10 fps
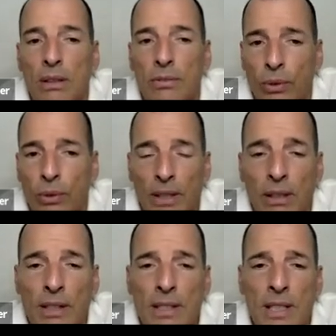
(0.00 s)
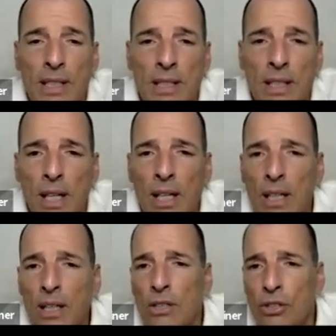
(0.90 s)
foreign currencies,
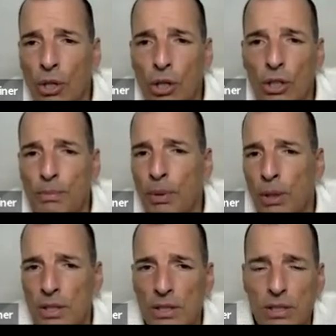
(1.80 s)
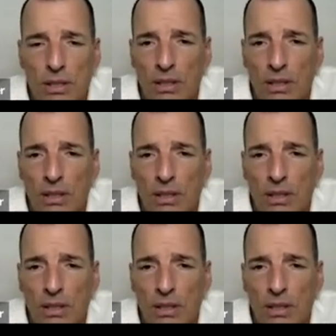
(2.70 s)
stocks, bonds,